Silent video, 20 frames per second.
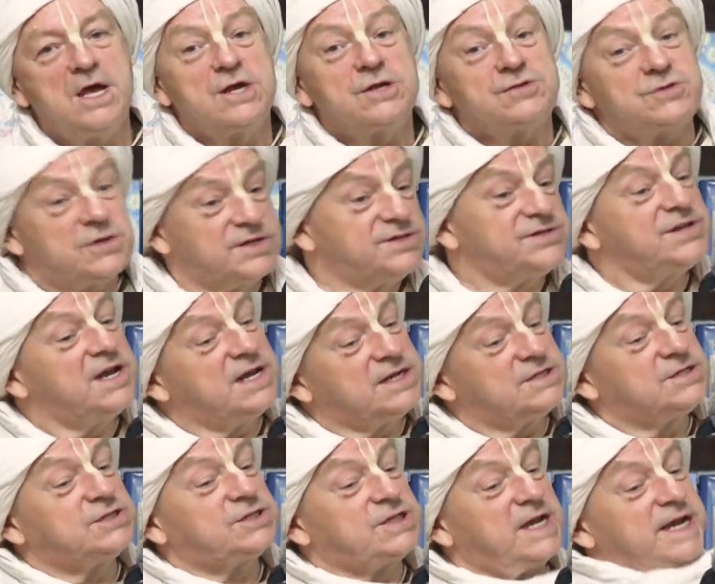So
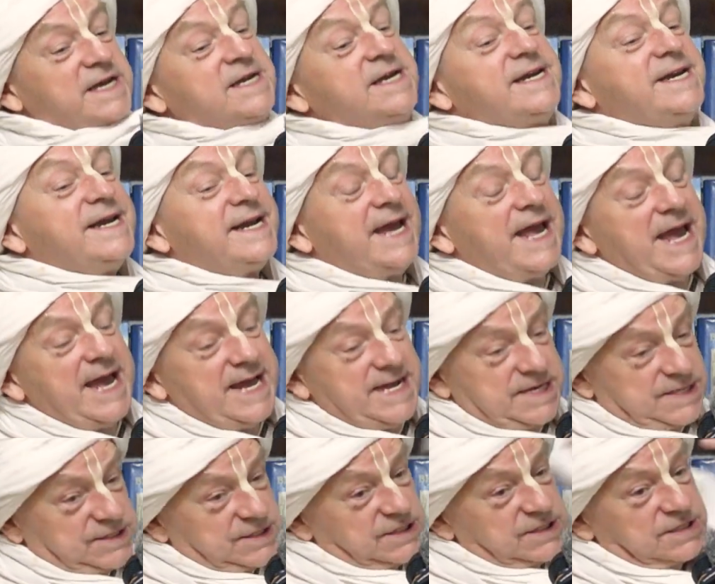it
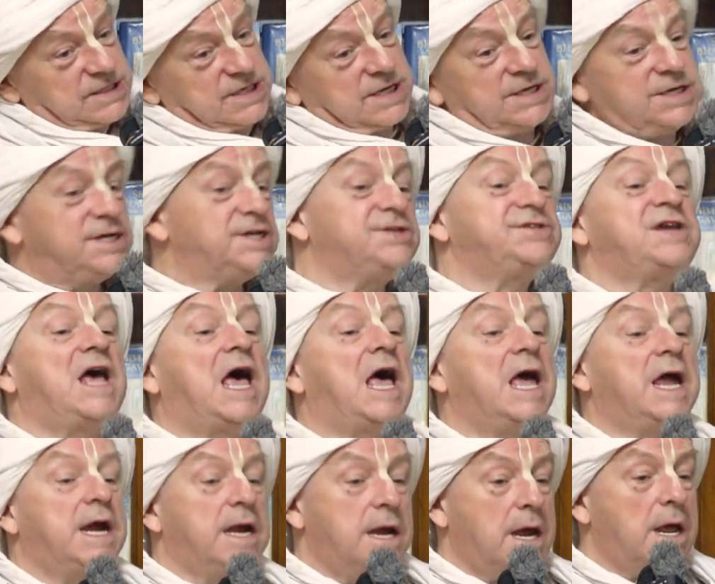indicates
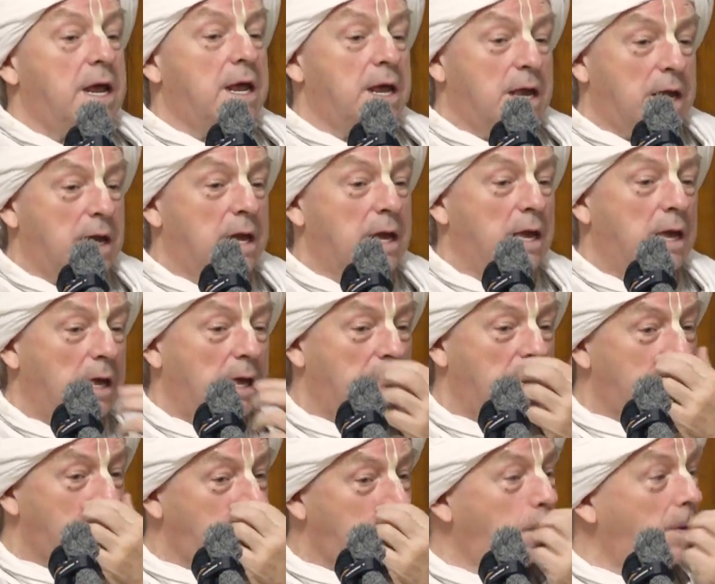design,
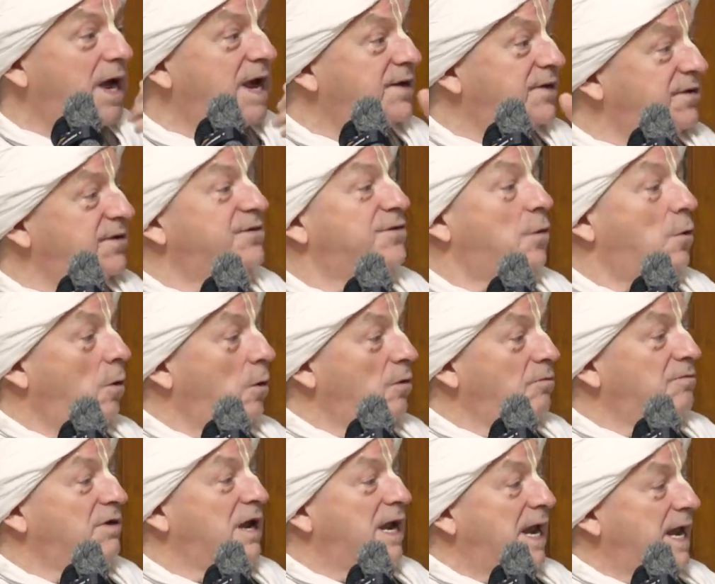the way it is all
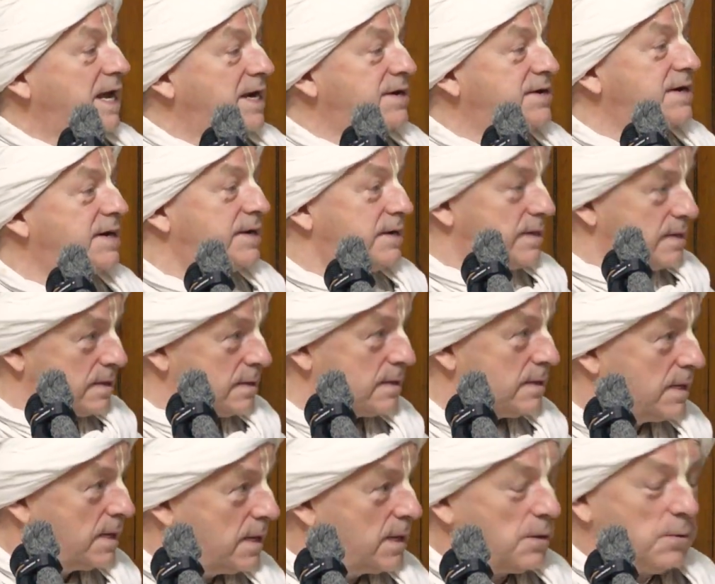related.
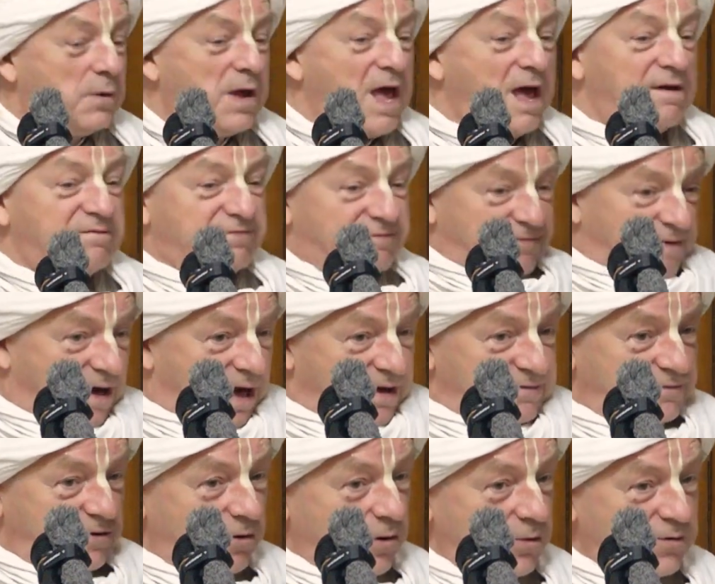We have
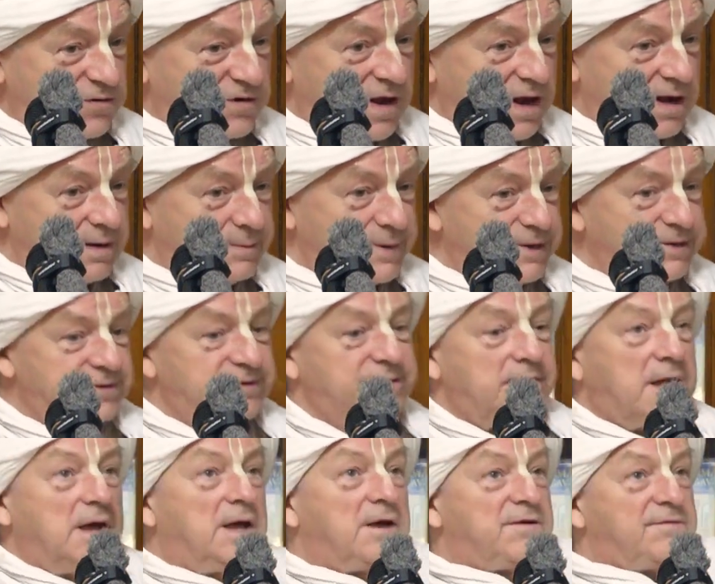five gross elements,
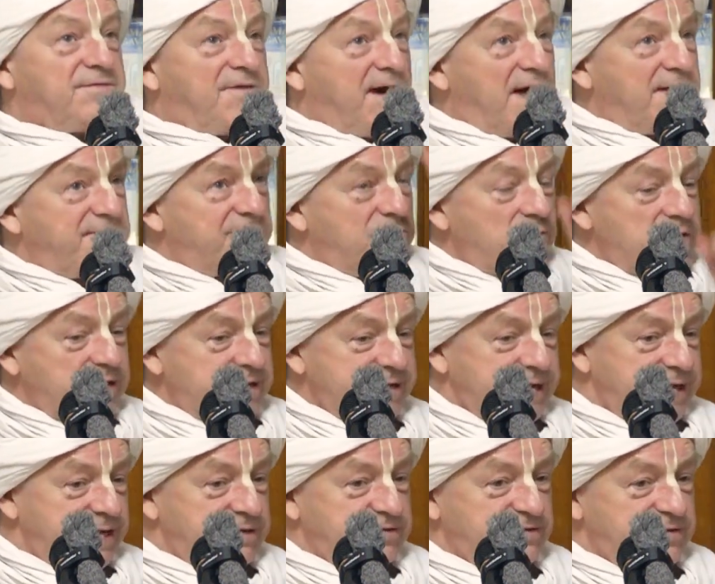five
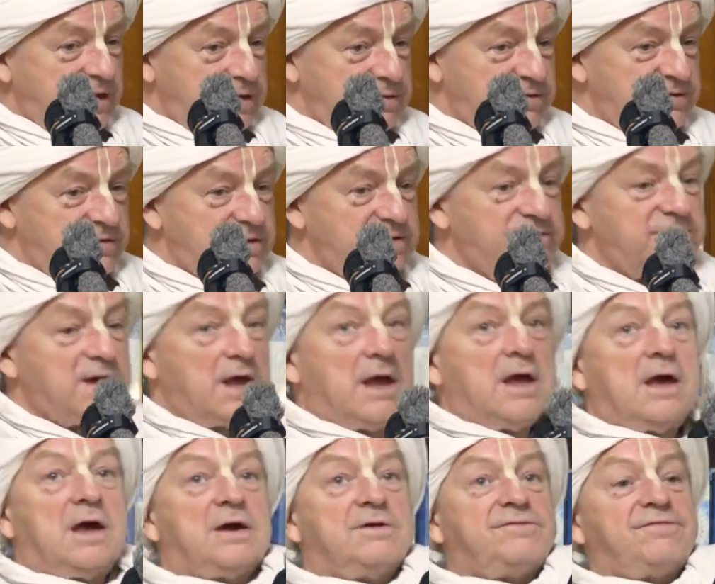working senses,
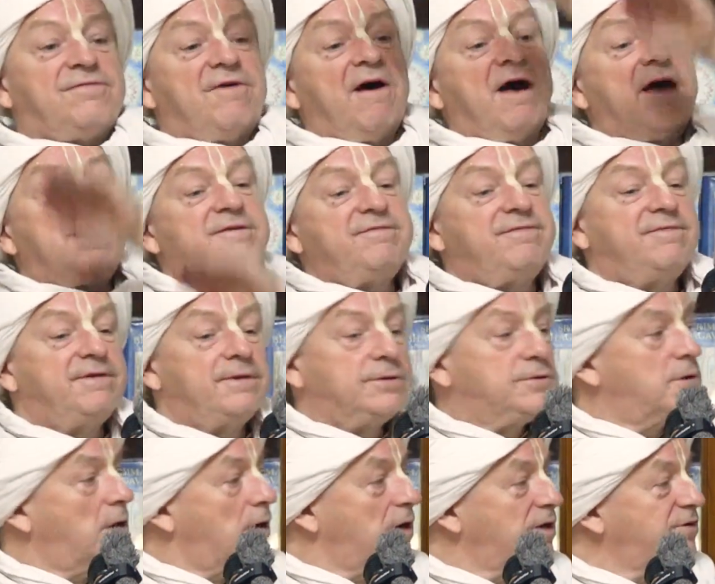and five
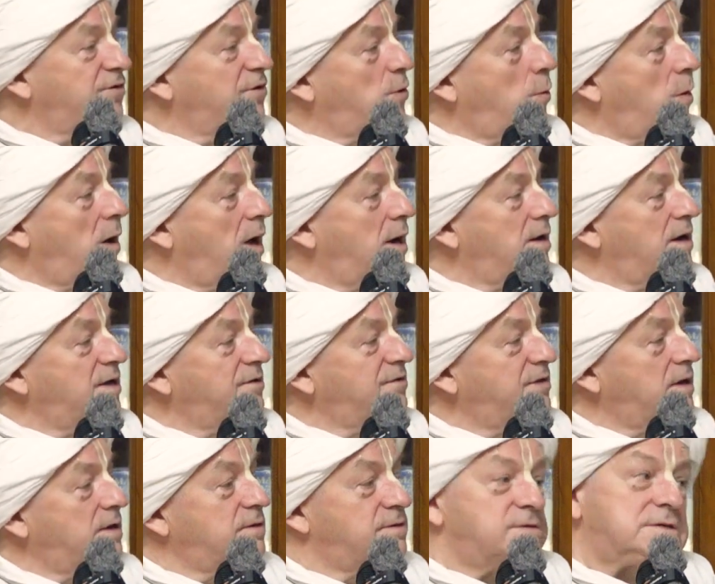knowledge acquiring
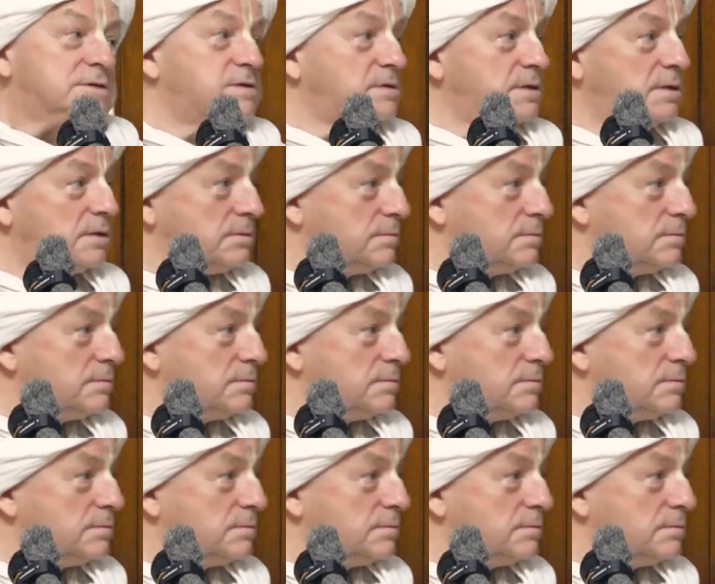senses.